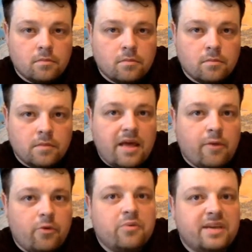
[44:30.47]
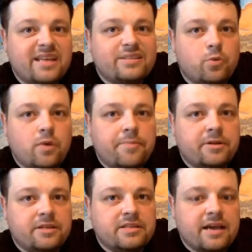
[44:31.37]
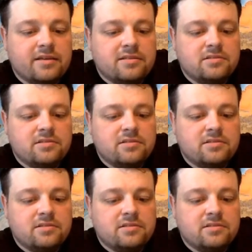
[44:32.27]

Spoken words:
Yeah, we'll get to weapon attacks.